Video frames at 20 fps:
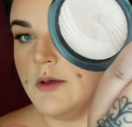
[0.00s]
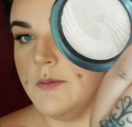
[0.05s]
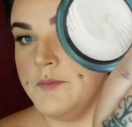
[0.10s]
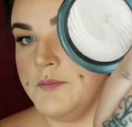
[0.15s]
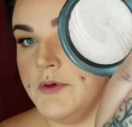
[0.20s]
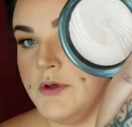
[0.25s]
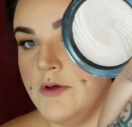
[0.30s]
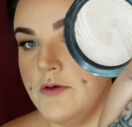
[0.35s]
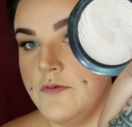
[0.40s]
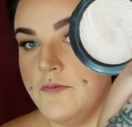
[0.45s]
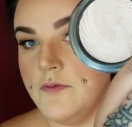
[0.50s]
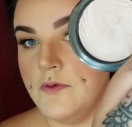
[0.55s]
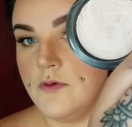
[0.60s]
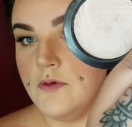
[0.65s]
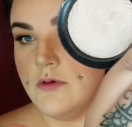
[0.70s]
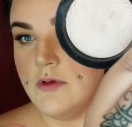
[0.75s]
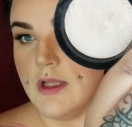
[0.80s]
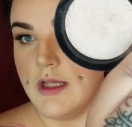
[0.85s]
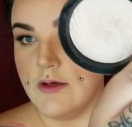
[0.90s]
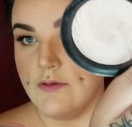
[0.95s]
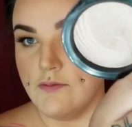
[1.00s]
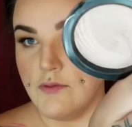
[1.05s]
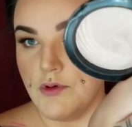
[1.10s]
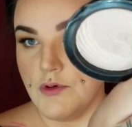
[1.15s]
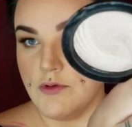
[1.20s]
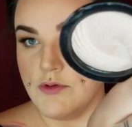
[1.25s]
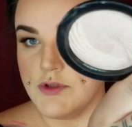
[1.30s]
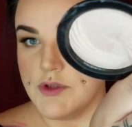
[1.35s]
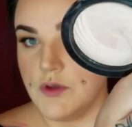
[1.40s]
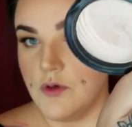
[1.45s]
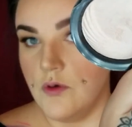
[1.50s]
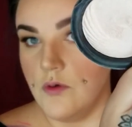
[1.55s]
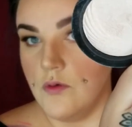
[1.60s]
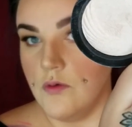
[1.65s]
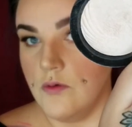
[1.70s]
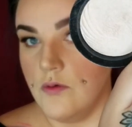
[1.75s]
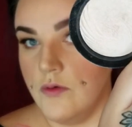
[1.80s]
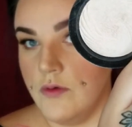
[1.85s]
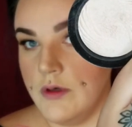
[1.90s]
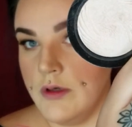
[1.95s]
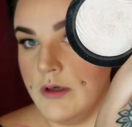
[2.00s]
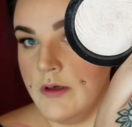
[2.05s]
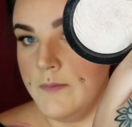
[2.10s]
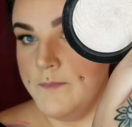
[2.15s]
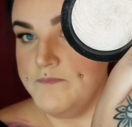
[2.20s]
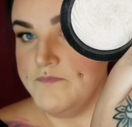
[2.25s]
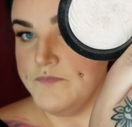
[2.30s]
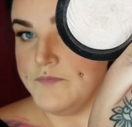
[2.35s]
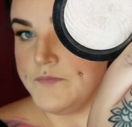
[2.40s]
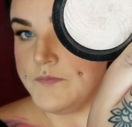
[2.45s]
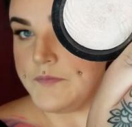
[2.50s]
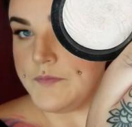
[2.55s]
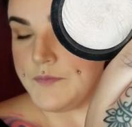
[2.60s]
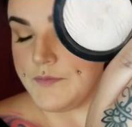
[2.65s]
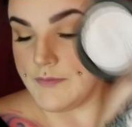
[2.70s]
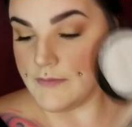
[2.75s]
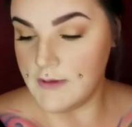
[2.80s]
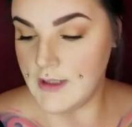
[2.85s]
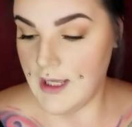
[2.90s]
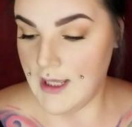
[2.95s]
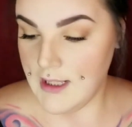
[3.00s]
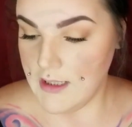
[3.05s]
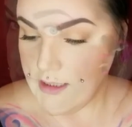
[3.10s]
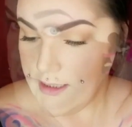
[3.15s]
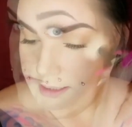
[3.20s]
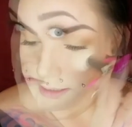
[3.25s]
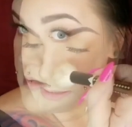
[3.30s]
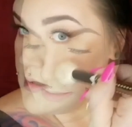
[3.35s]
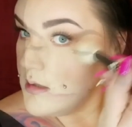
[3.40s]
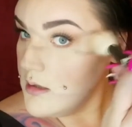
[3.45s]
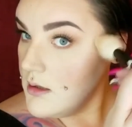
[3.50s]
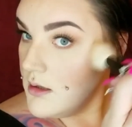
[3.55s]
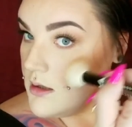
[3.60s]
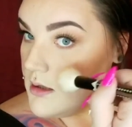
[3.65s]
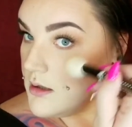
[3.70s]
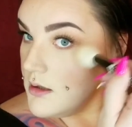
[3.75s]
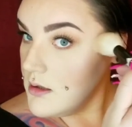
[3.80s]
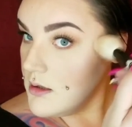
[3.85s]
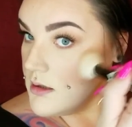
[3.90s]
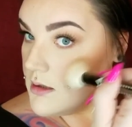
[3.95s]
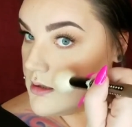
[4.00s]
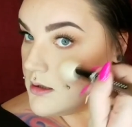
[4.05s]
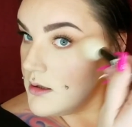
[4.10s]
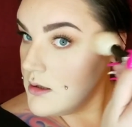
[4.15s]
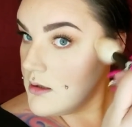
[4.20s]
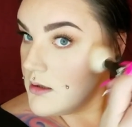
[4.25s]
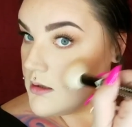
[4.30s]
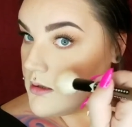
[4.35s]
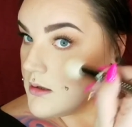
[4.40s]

Beautiful, like rose gold highlighter right here.